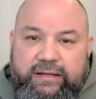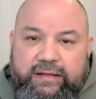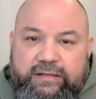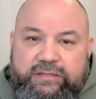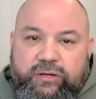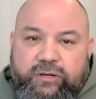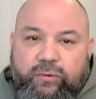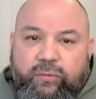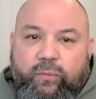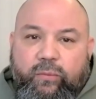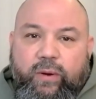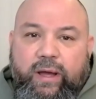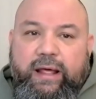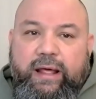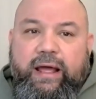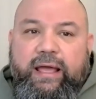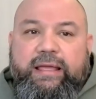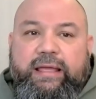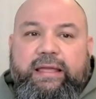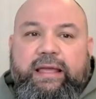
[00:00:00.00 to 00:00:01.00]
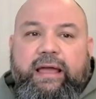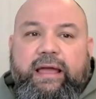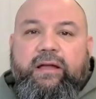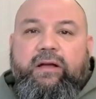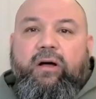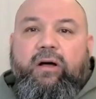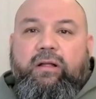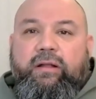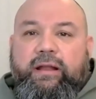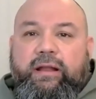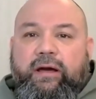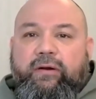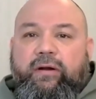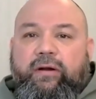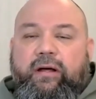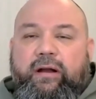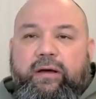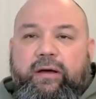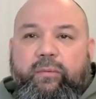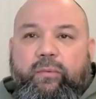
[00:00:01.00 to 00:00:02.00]
And so when I get called out
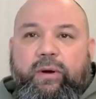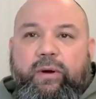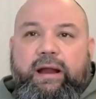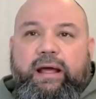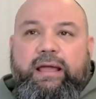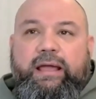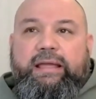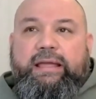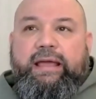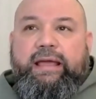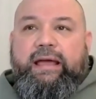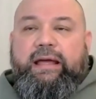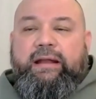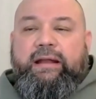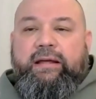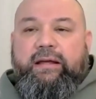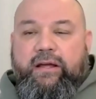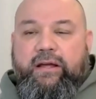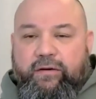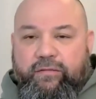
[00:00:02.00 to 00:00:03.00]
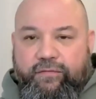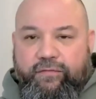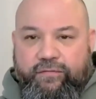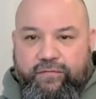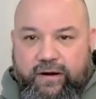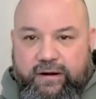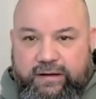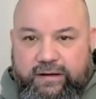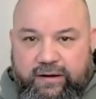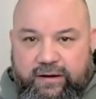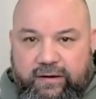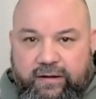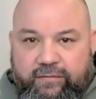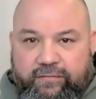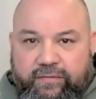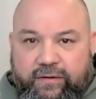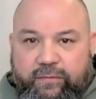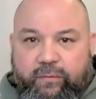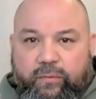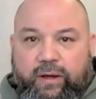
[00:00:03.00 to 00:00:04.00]
on it, when I get confronted
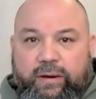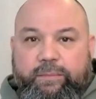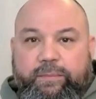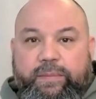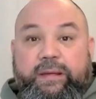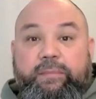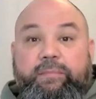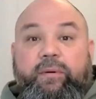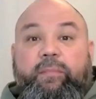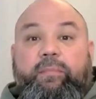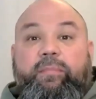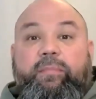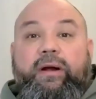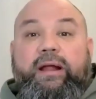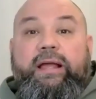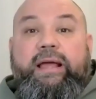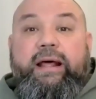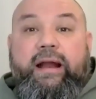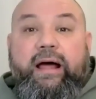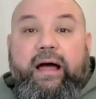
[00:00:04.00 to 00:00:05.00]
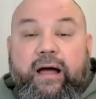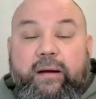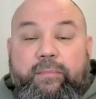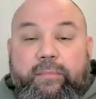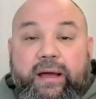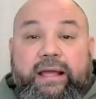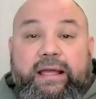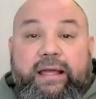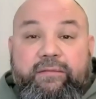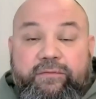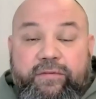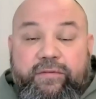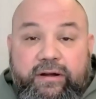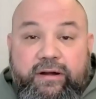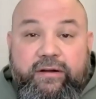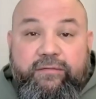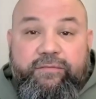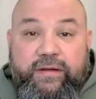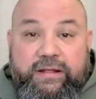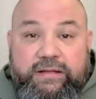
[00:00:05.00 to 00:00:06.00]
of it, when people bring it up, I get
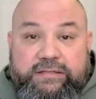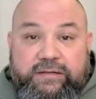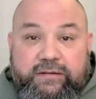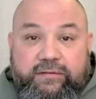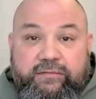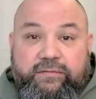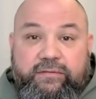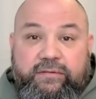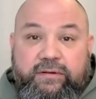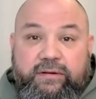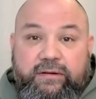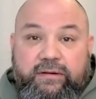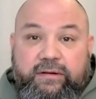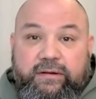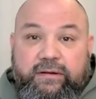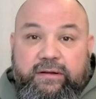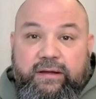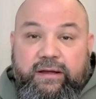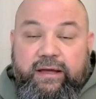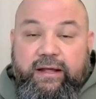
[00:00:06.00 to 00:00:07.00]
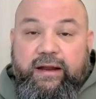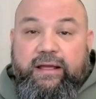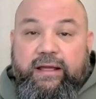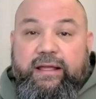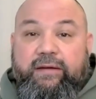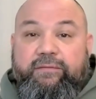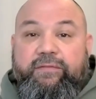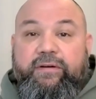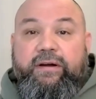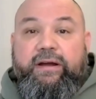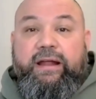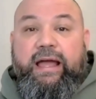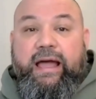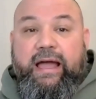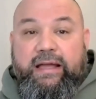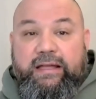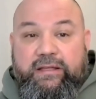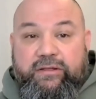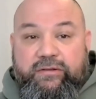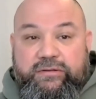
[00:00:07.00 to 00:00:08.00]
very defensive and I get very
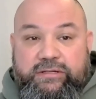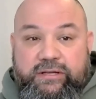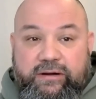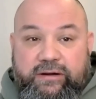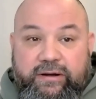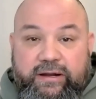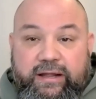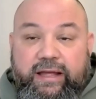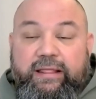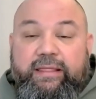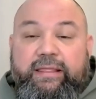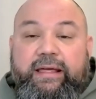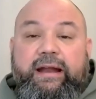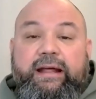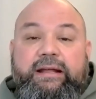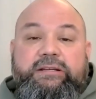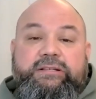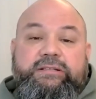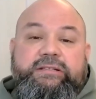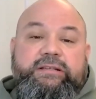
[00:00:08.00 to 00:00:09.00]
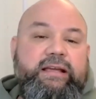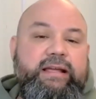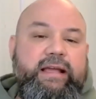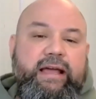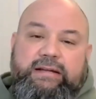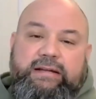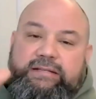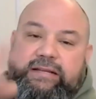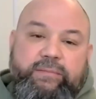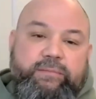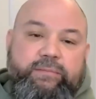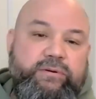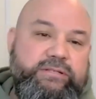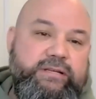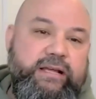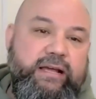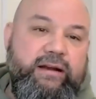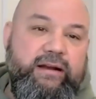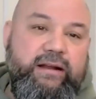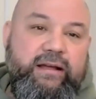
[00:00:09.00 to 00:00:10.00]
accusatory. And then I just say, yeah,
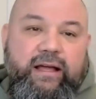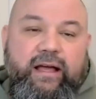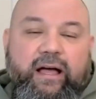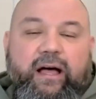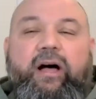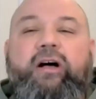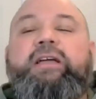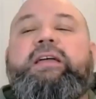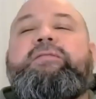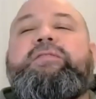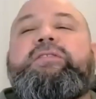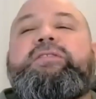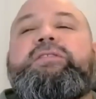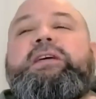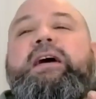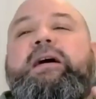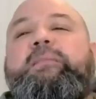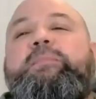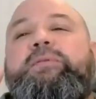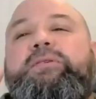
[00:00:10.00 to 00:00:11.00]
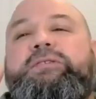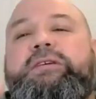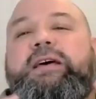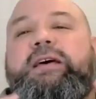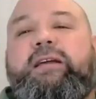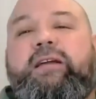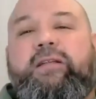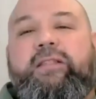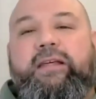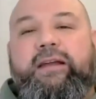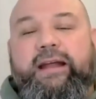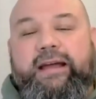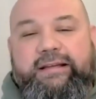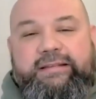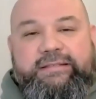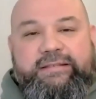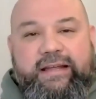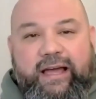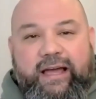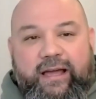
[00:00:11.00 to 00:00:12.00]
10%. I'll give you 10% on the
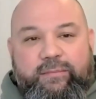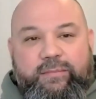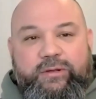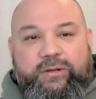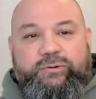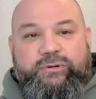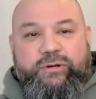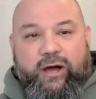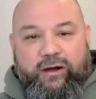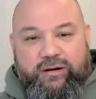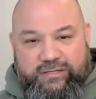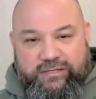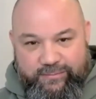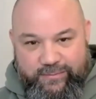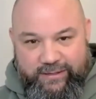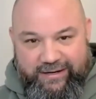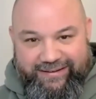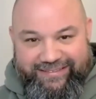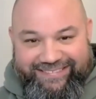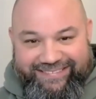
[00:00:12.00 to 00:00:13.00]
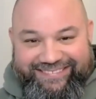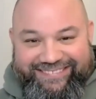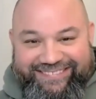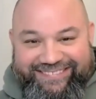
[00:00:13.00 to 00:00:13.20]
next time you talk to me.